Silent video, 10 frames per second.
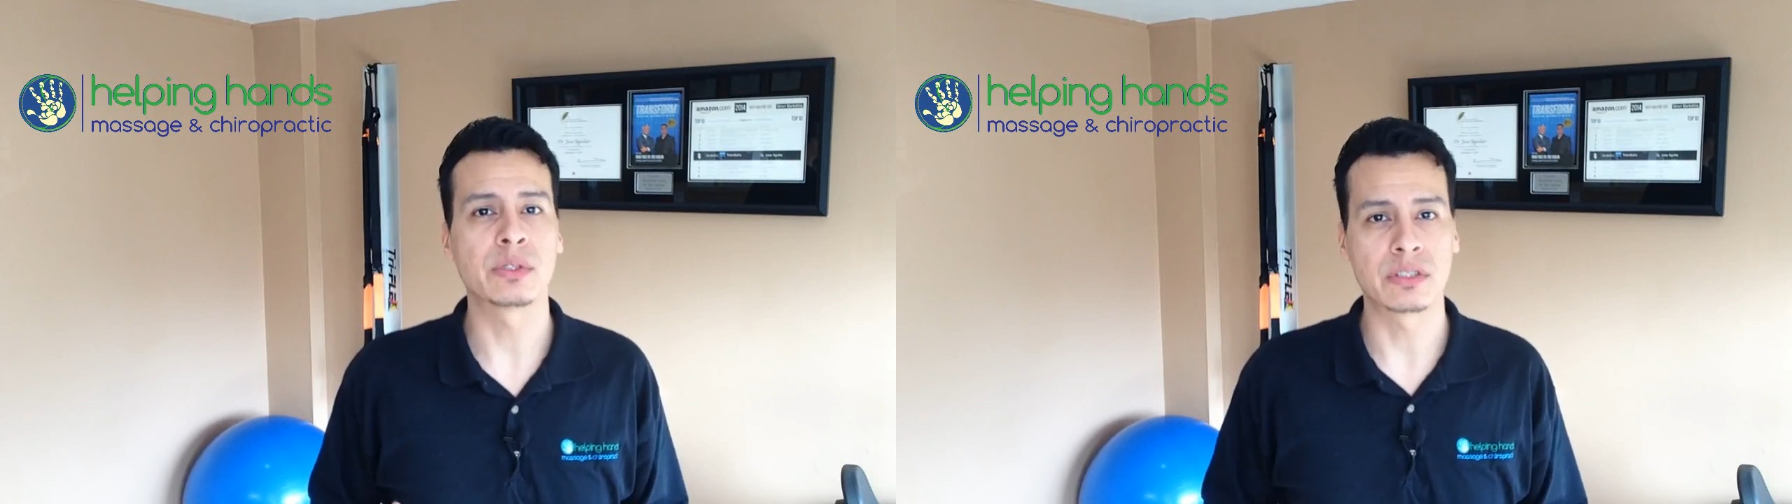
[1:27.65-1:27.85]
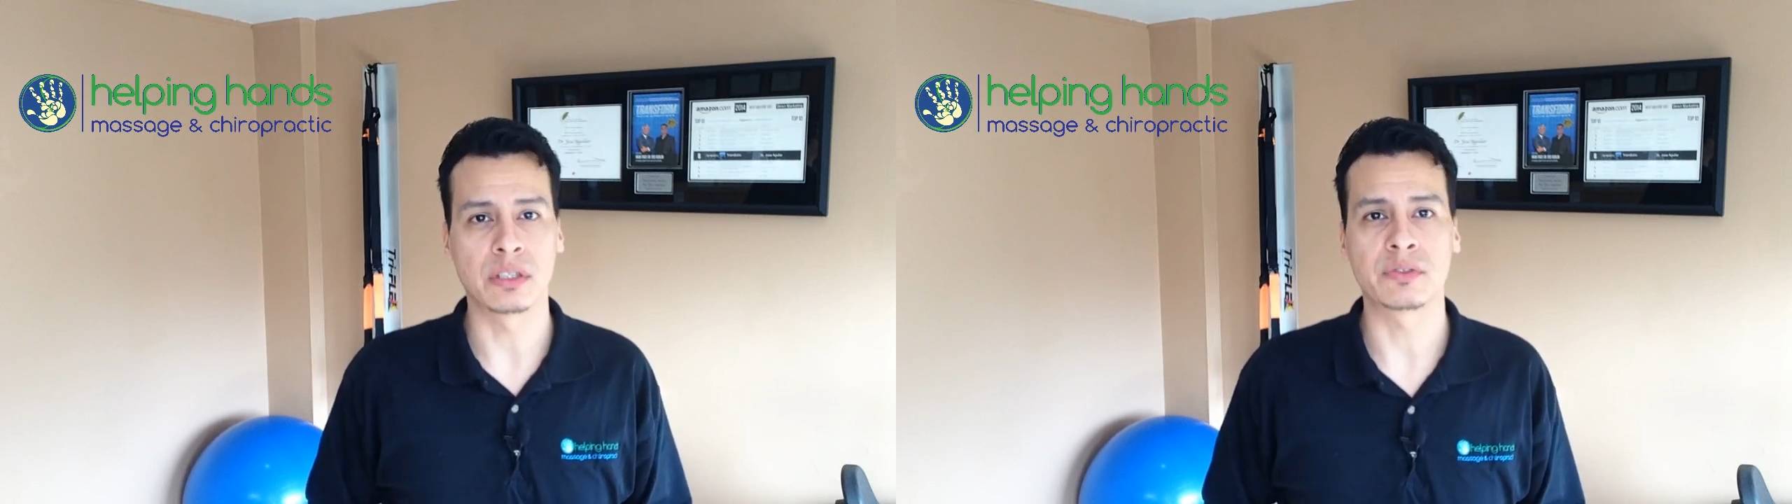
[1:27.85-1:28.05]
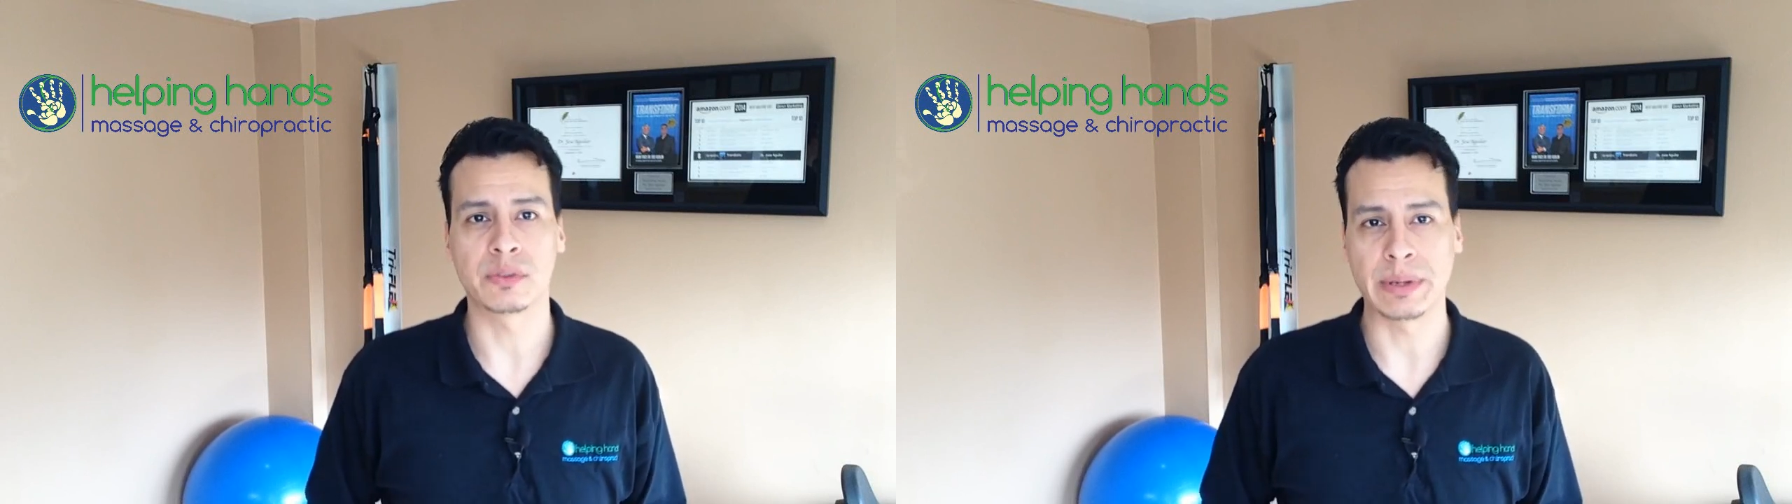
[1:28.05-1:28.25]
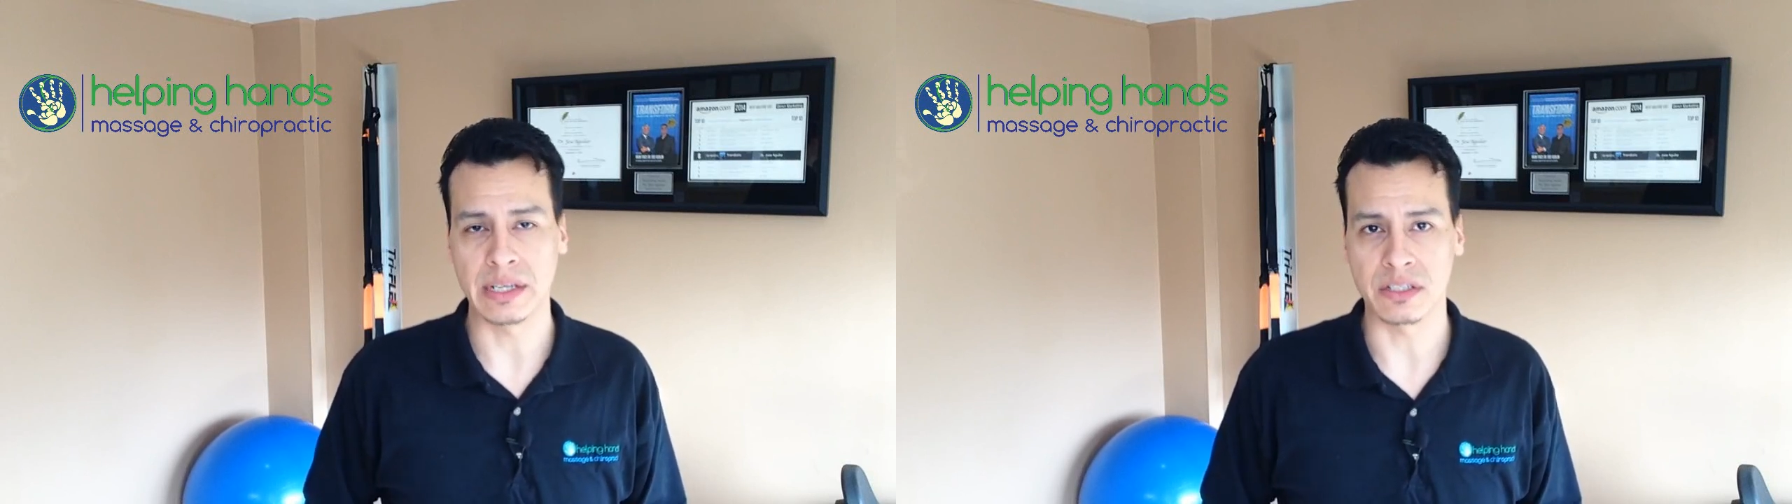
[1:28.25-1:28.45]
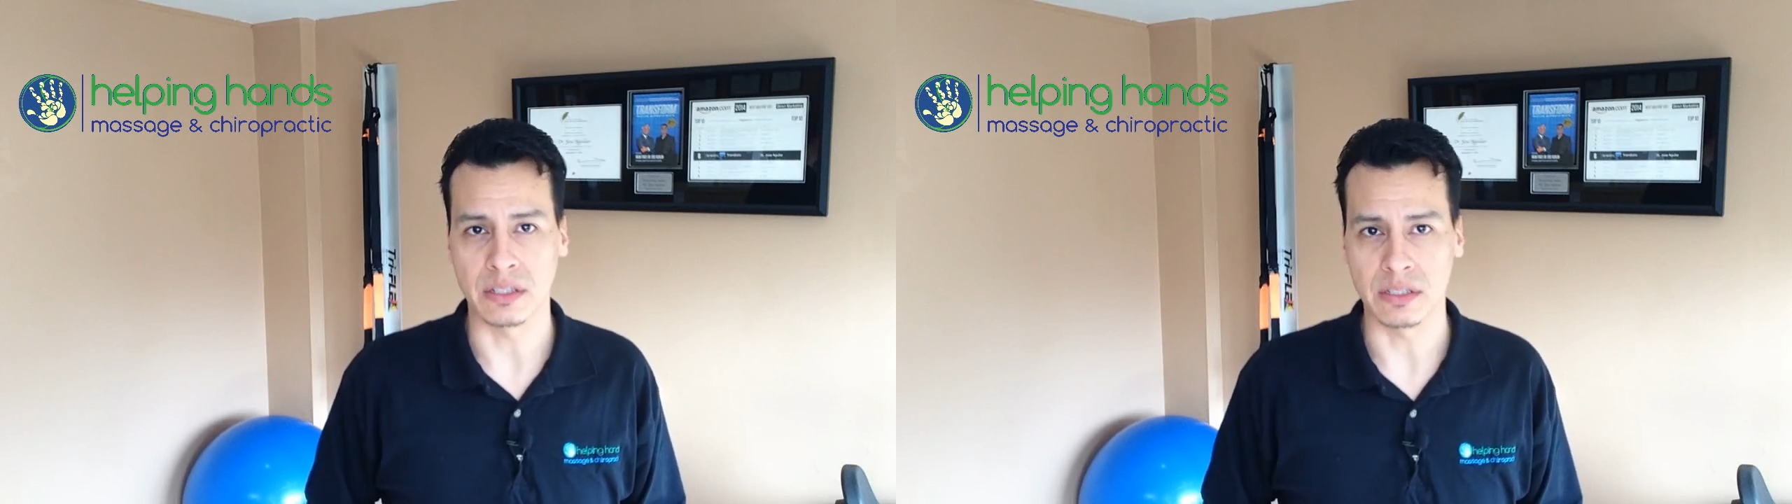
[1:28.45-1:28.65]
results for
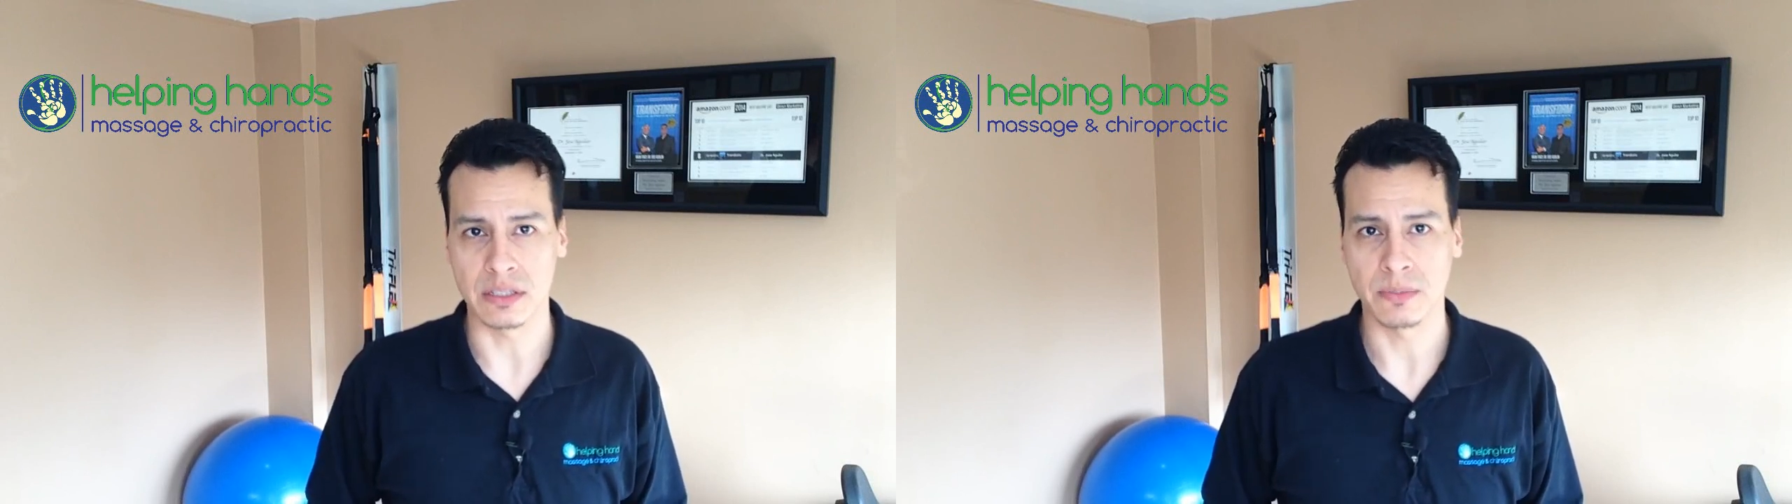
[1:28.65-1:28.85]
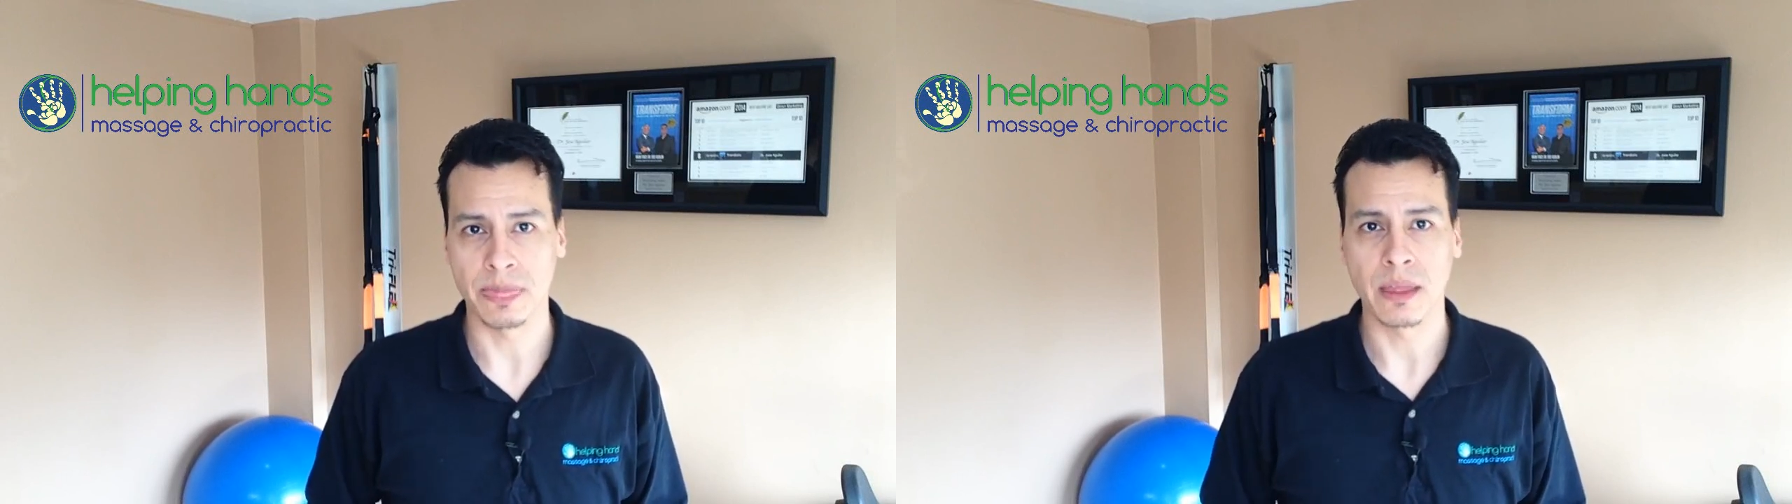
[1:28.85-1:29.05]
patients.